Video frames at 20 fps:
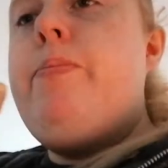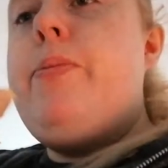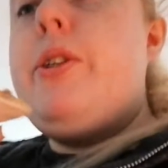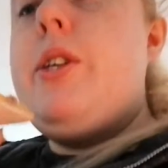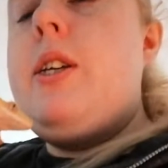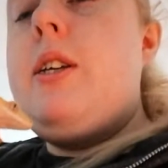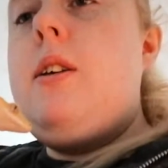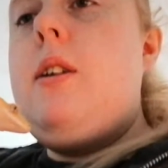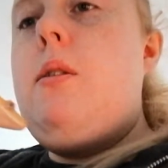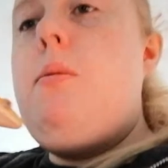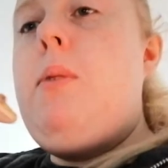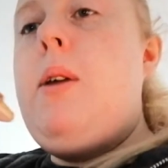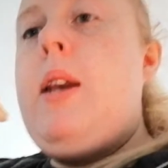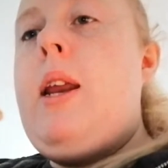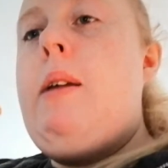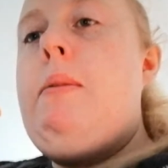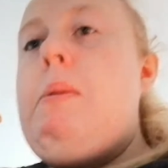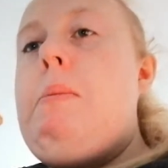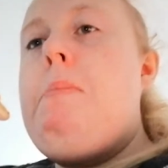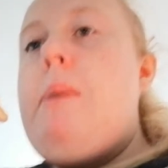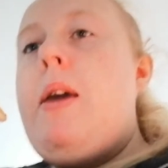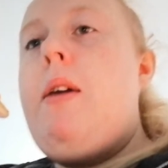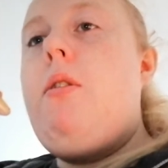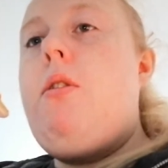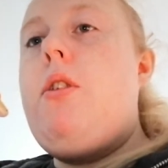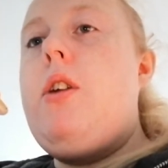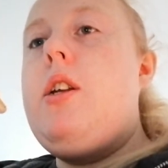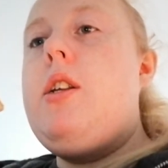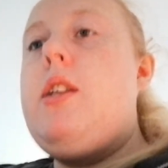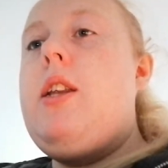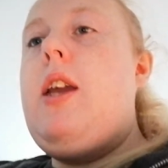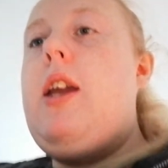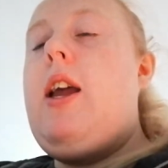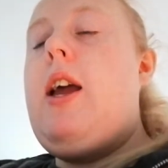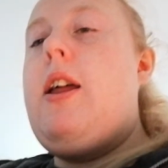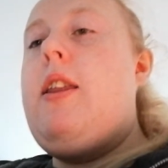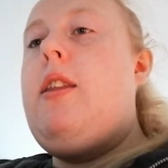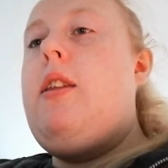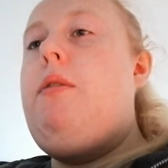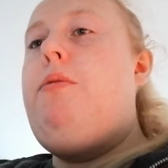So we named the male Christy
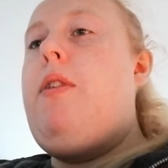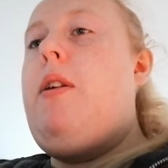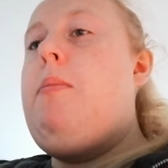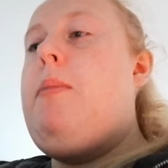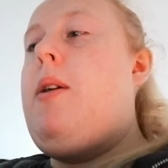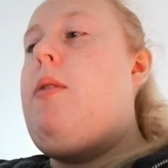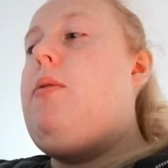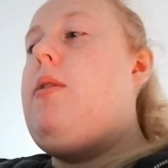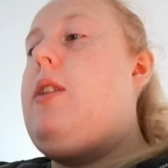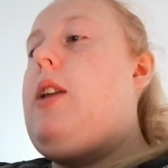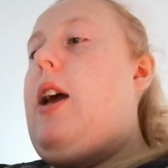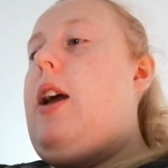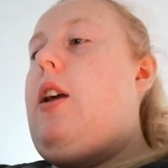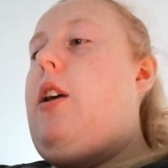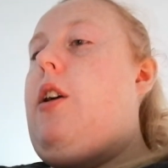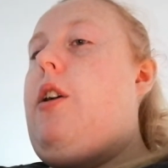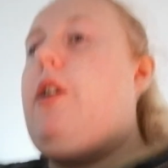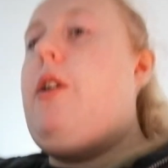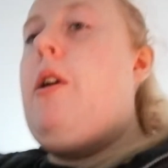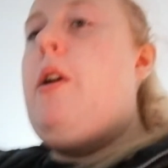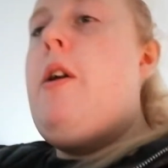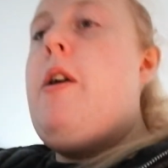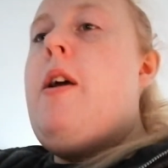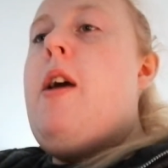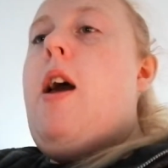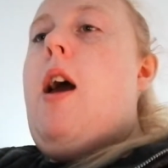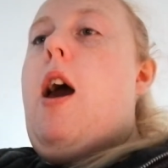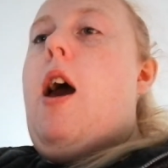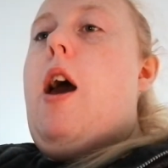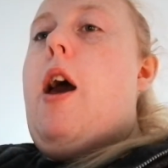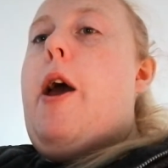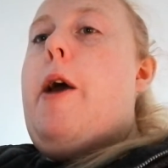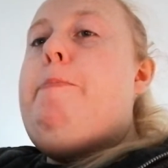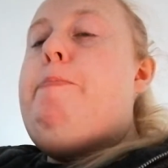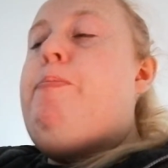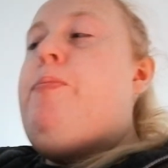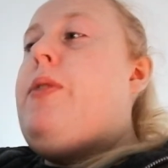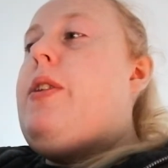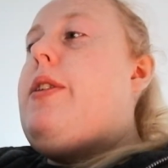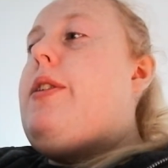and the female Deco.
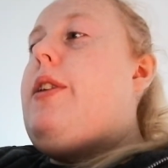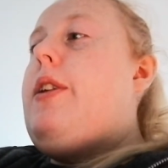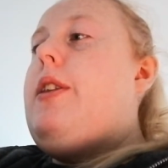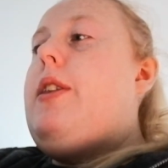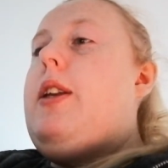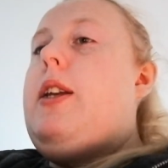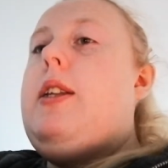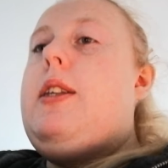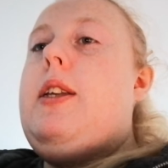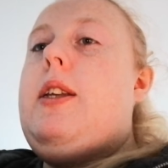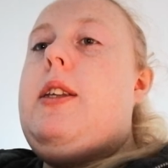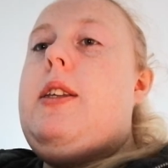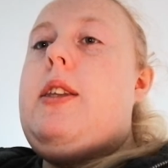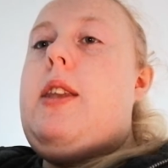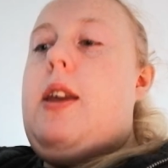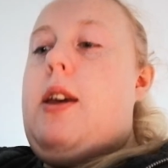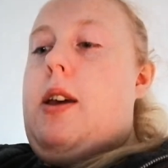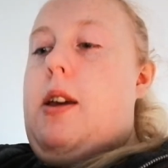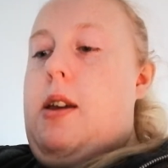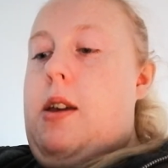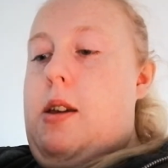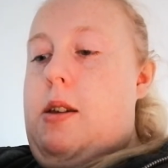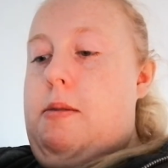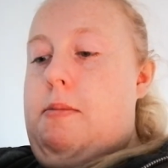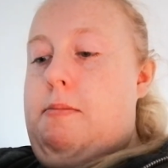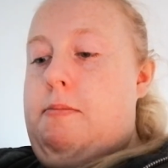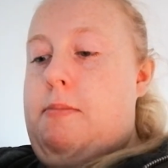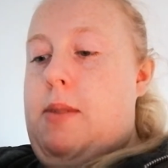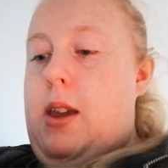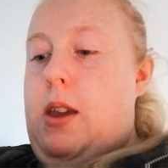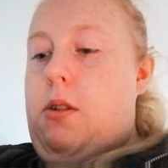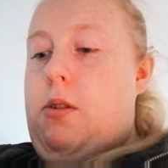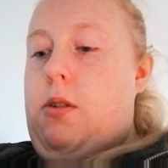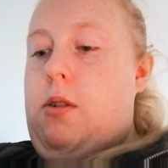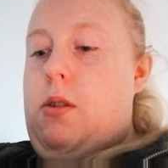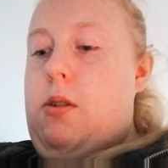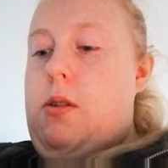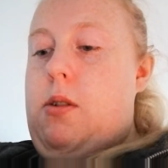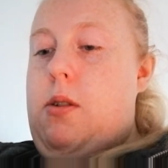So this is the male.